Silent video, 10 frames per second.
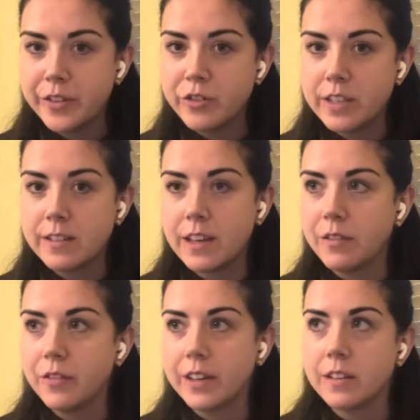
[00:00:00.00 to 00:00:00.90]
She has 7
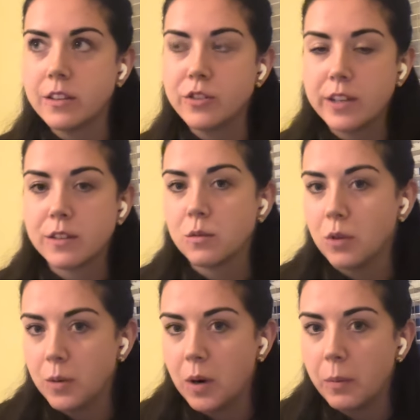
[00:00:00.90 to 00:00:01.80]
events that she has to
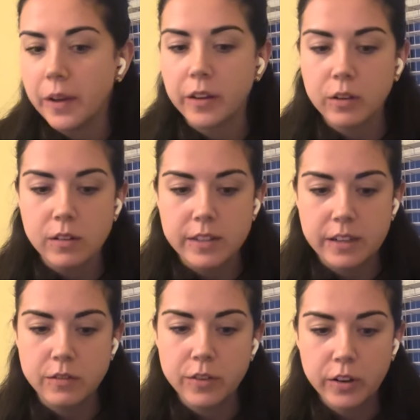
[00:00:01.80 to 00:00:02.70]
warm up and cool down
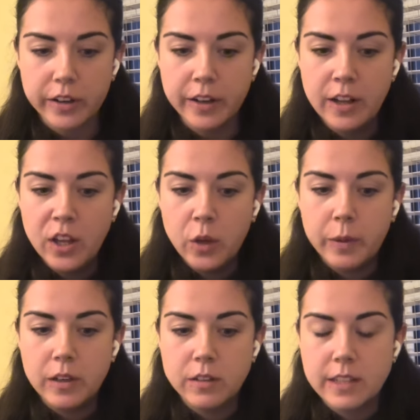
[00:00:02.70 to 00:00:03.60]
for. We
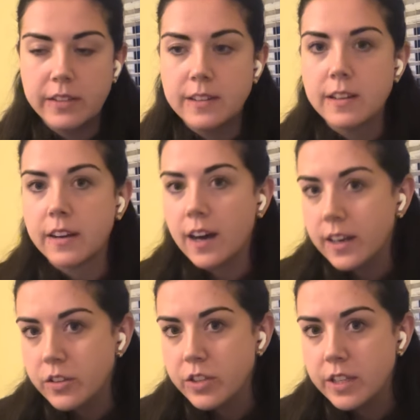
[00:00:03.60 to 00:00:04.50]
looked at the
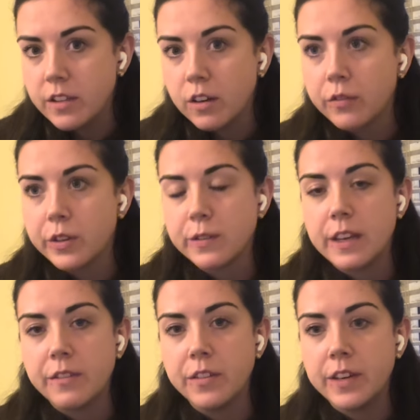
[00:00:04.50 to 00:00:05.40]
psychology of those
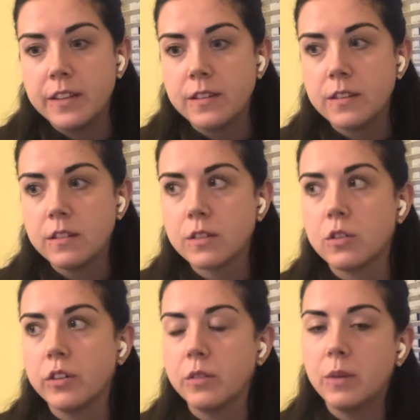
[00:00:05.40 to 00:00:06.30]
7 events,
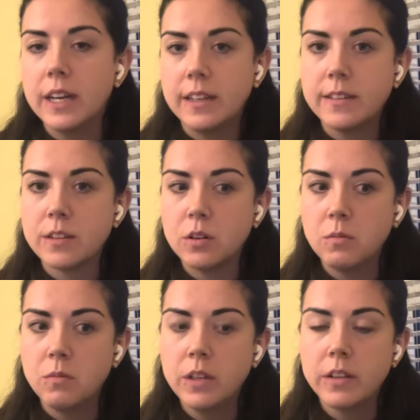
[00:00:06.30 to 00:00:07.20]
scoring well in
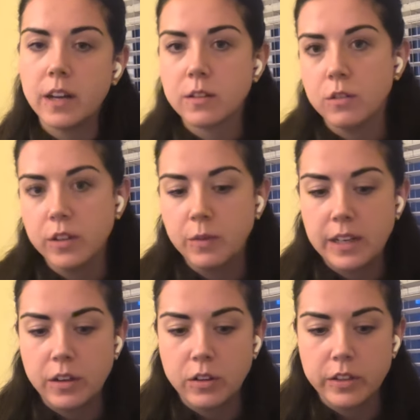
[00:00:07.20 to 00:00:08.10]
some, not scoring well
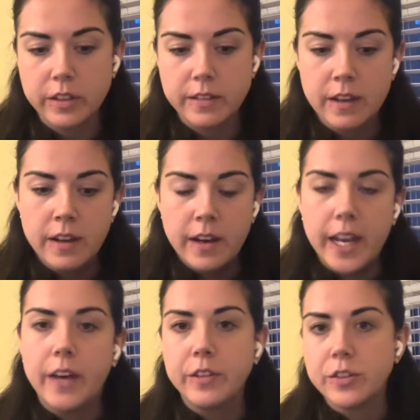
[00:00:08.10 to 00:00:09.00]
in others, and
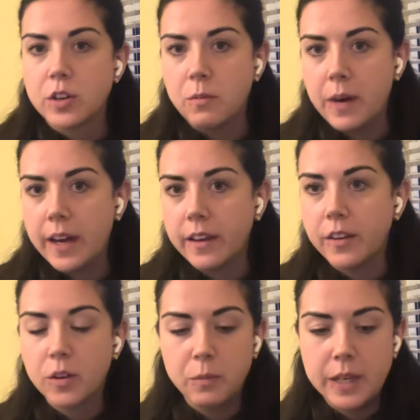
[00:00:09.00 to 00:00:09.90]
having to come back and
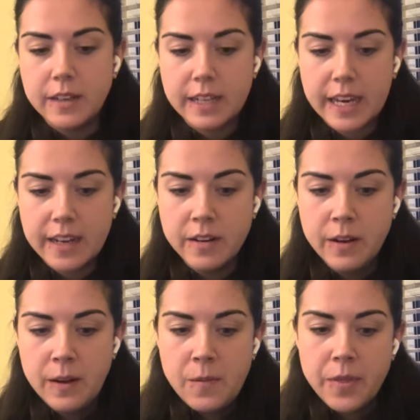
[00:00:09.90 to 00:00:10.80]
compete again.
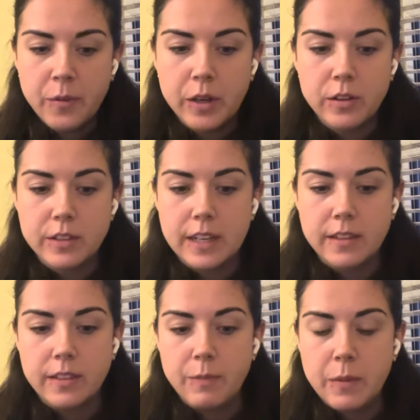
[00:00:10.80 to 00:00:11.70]
We looked at
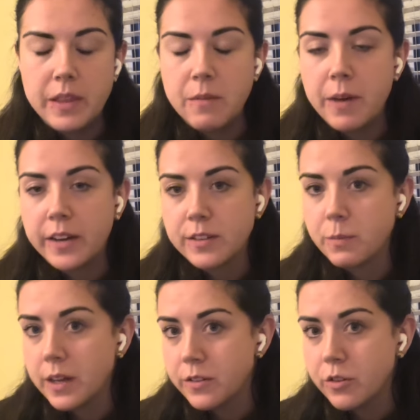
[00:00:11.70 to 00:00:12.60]
maybe the impact of
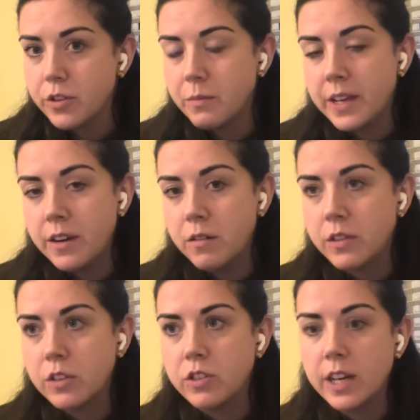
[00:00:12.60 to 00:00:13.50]
sponsorship now
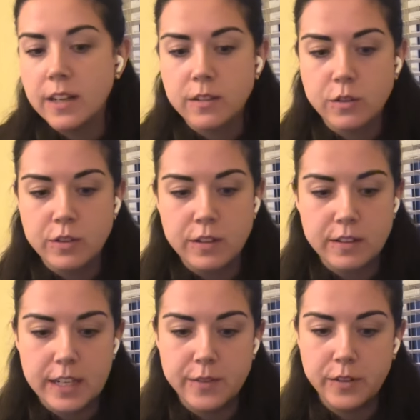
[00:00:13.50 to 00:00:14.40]
that she had such a
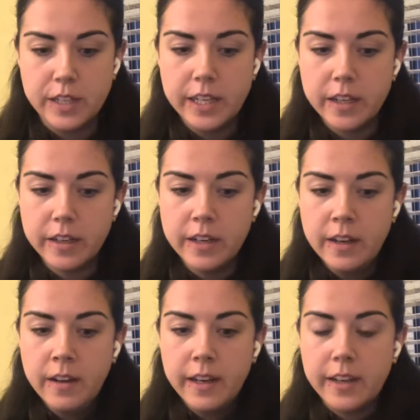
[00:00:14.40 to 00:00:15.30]
successful year.
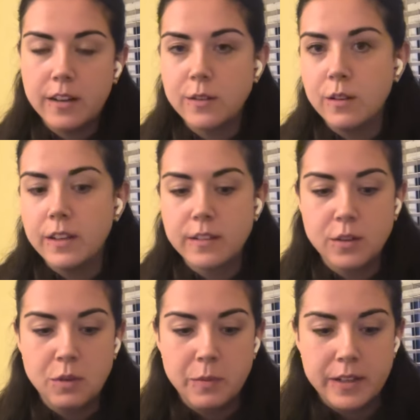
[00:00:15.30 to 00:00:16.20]
It also links to
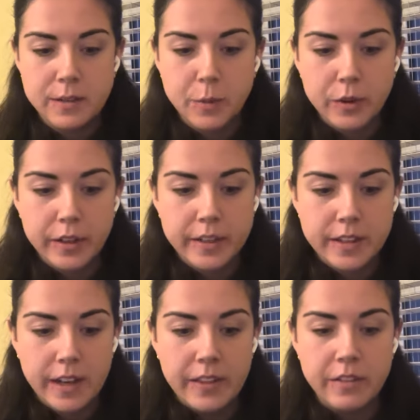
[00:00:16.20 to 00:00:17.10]
women in sport,
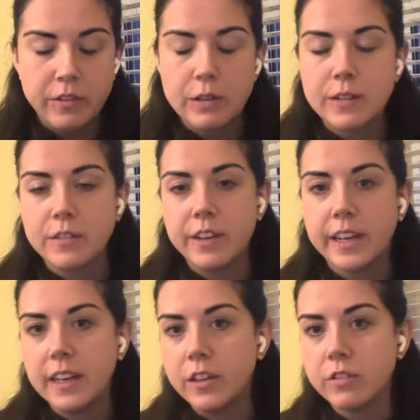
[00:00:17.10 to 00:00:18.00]
and then rules and
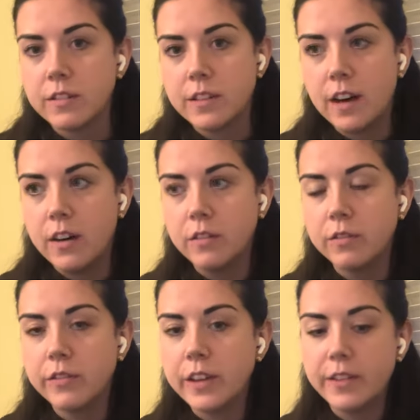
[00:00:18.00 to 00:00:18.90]
regulations of
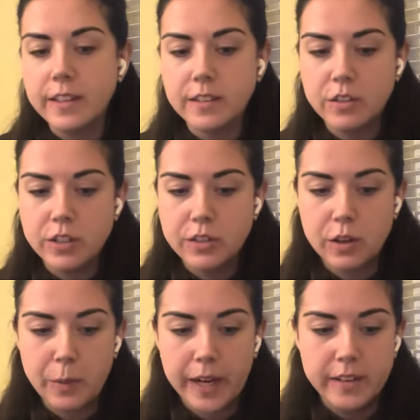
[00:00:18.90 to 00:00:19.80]
the events that she took
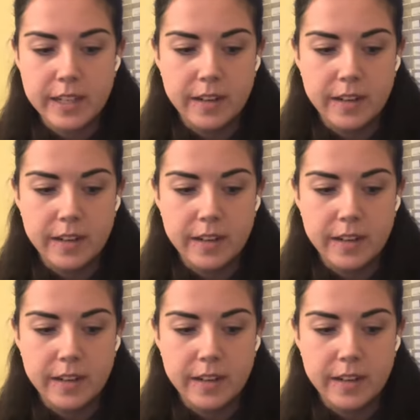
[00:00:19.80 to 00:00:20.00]
part in.